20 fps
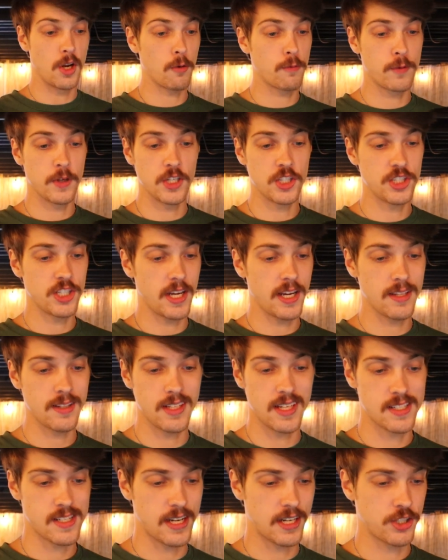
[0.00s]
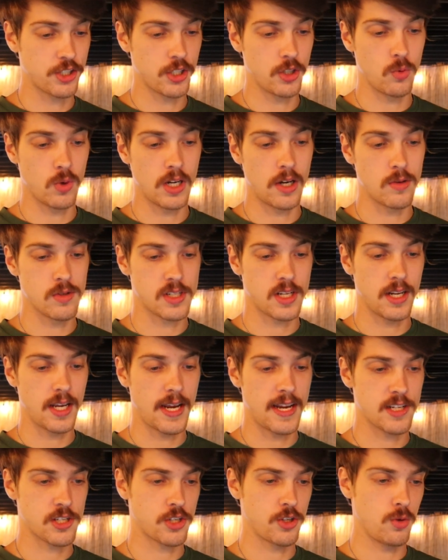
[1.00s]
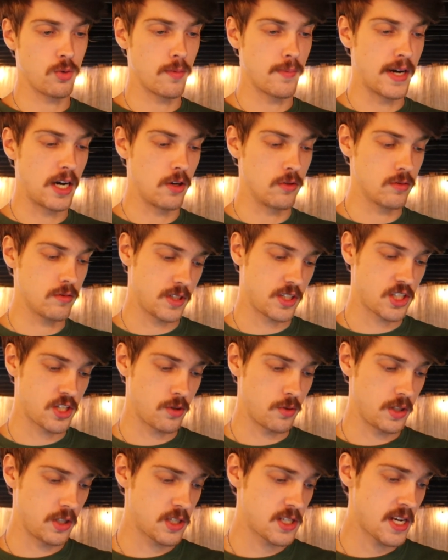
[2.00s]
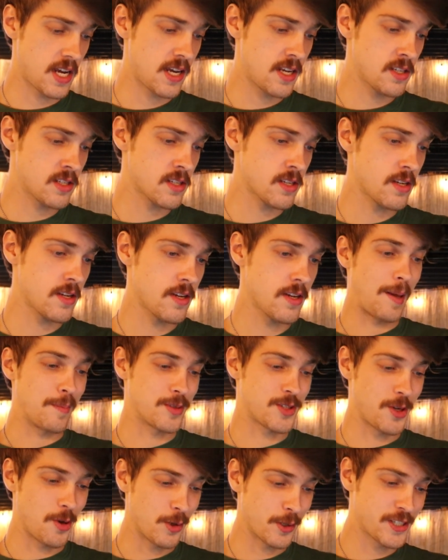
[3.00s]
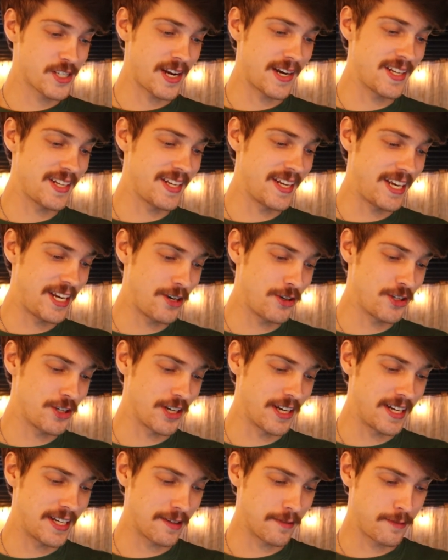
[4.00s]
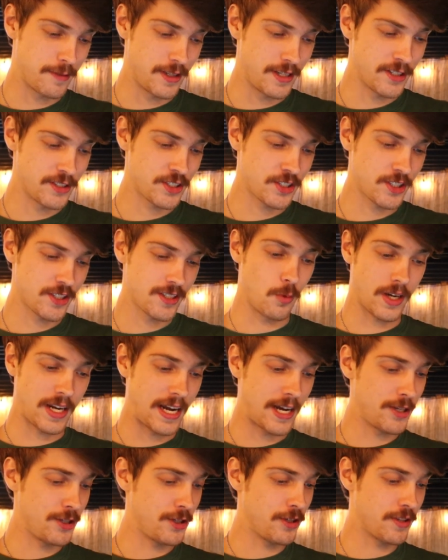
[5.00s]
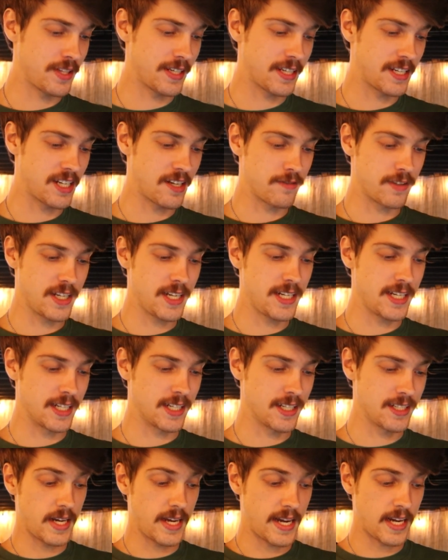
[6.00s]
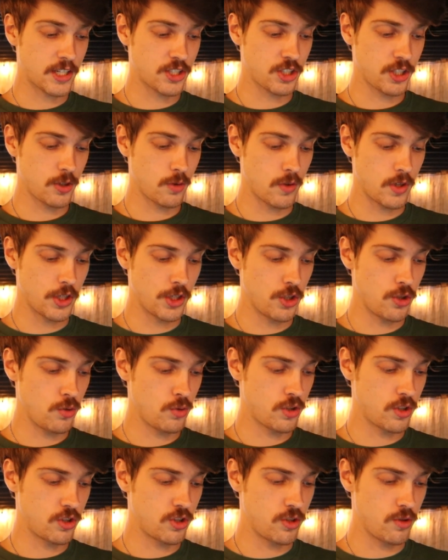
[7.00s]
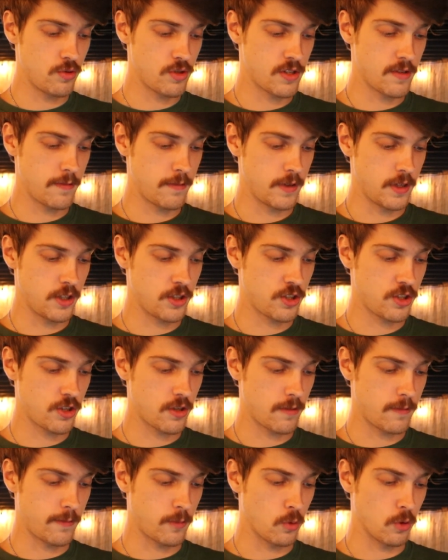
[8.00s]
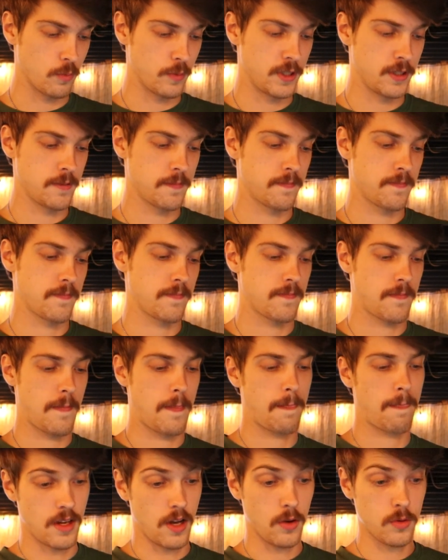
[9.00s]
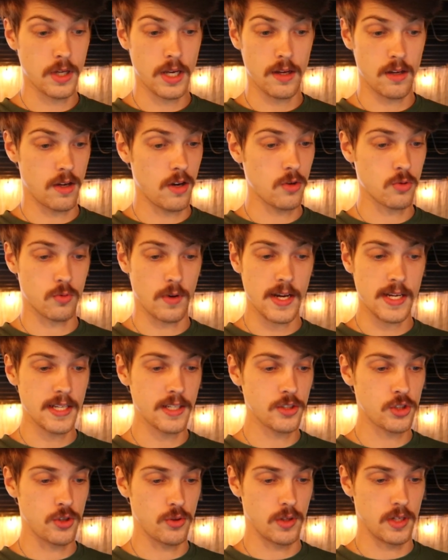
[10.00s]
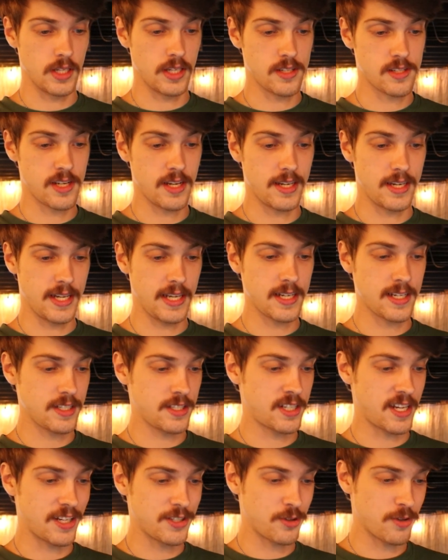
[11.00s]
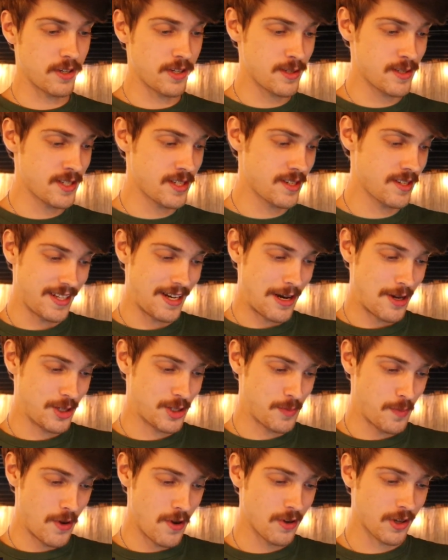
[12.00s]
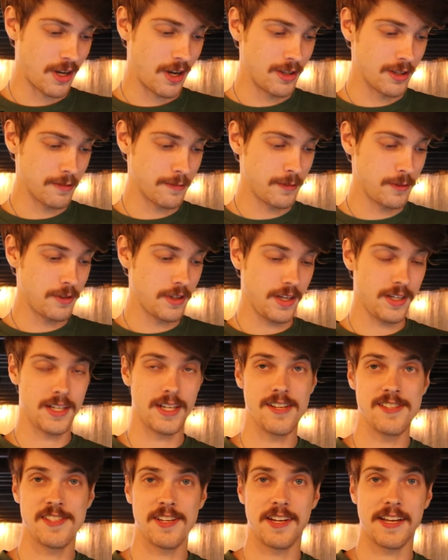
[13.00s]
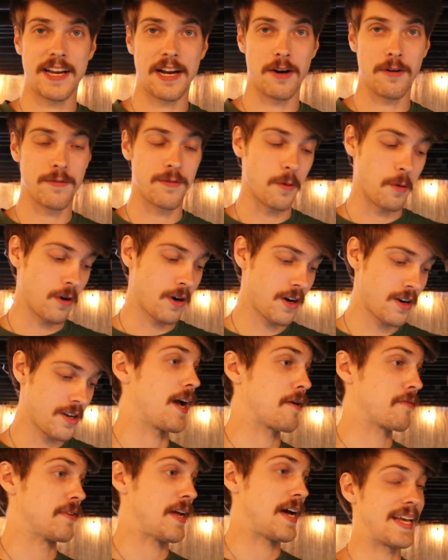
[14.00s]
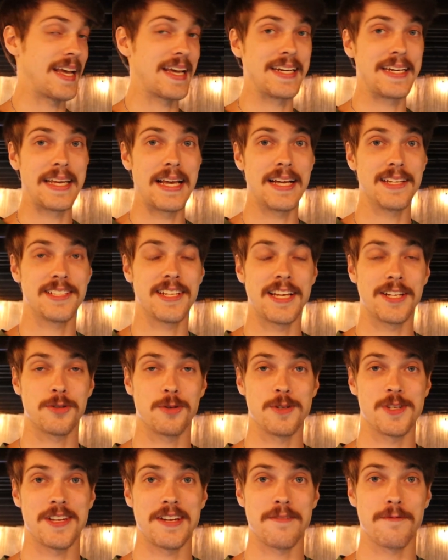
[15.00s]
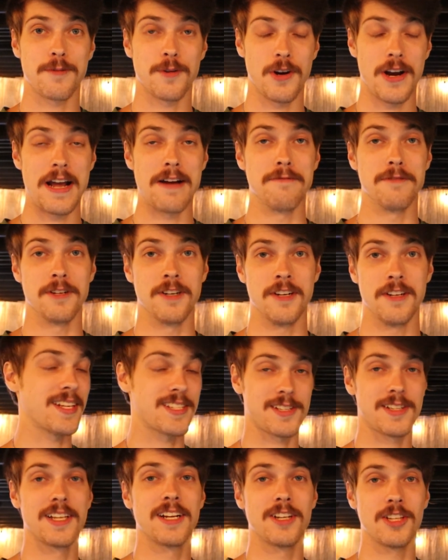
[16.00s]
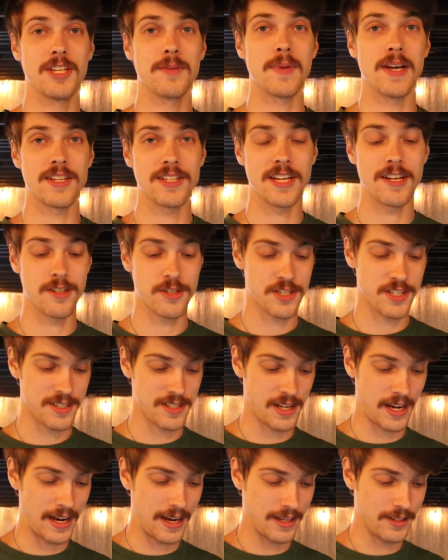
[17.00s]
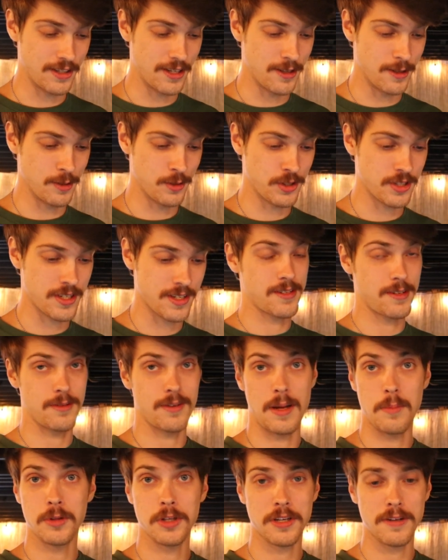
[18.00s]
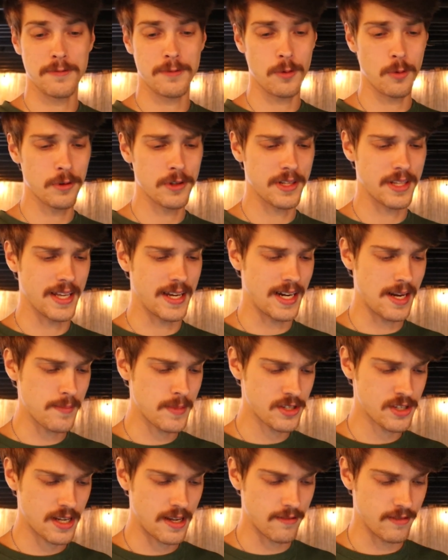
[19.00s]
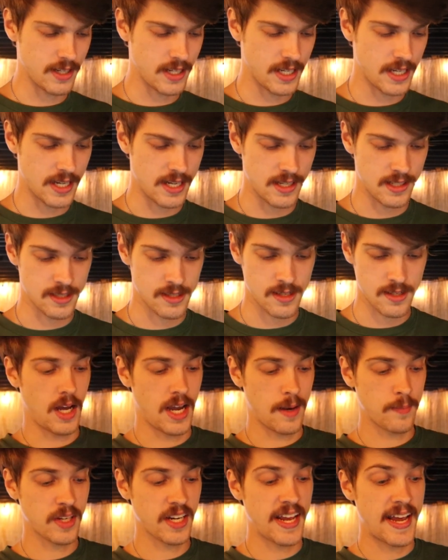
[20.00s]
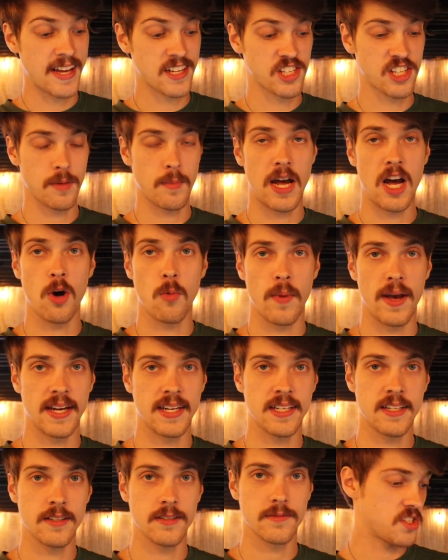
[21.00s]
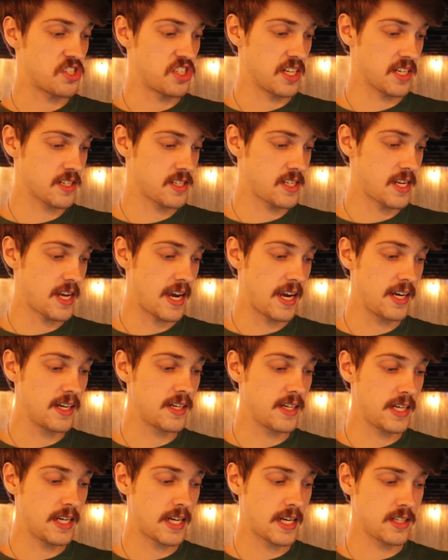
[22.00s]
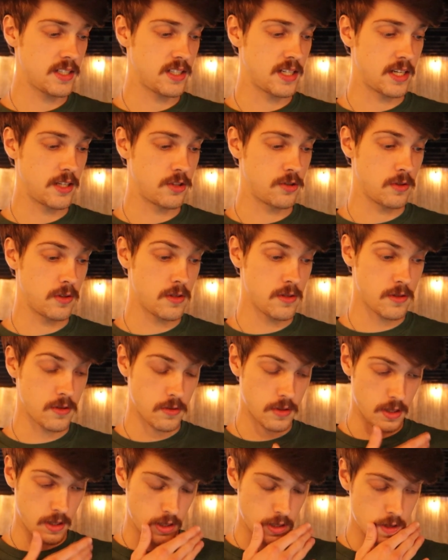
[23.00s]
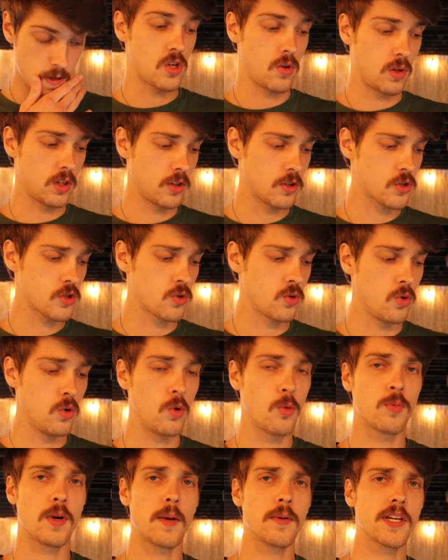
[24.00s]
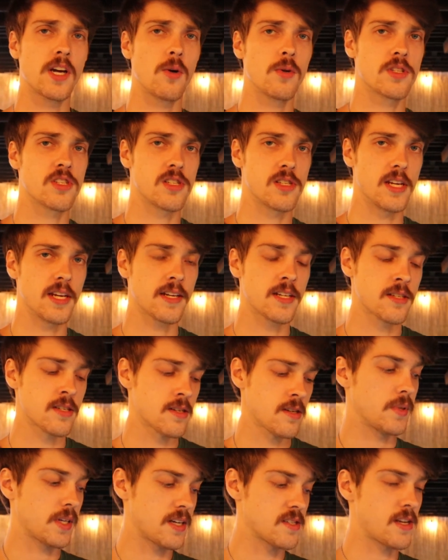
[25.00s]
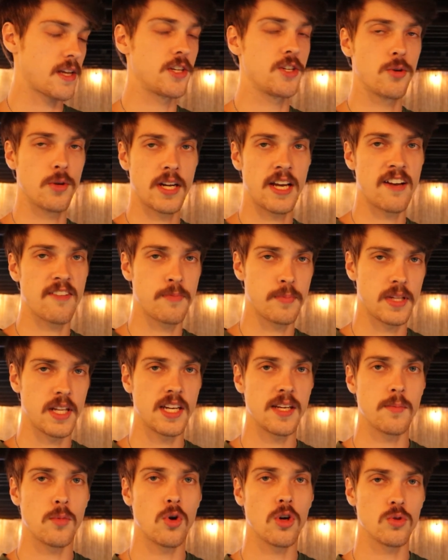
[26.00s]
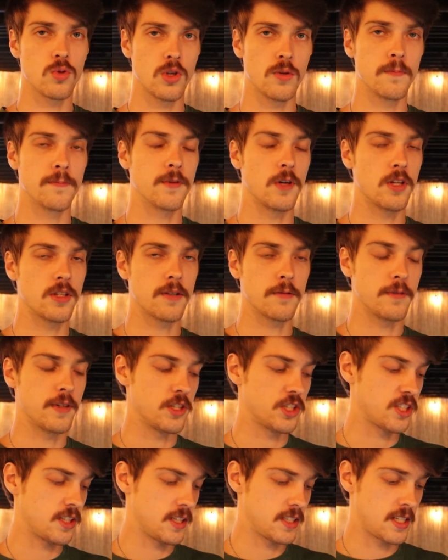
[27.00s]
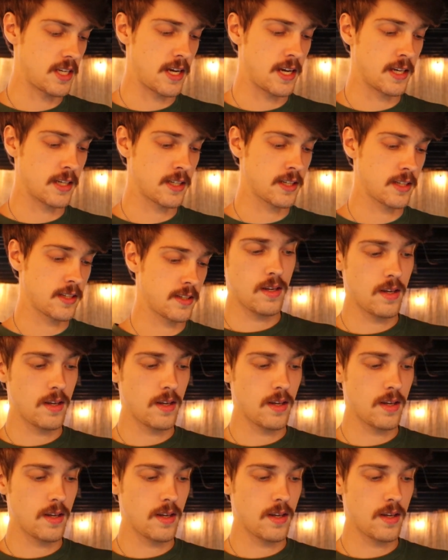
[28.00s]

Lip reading: No fish yet. That's actually what I was going to ask you about. Let's see what he says. I'm so excited to hear you're getting fish. What kind are you thinking of getting? I actually want you to choose the fish for me. Okay, oh, right into it. He said neon tetras. They are small, colorful, and easy to care for. I have had neon tetras in forever. It's literally been years since I had those, so I'm looking forward to that. I miss having neons. I'm gonna ask him how many. 6 to 8 neon tetras, okay. So a little school, probably go with 6 because I do wanna have plenty more room for other fish in the tank.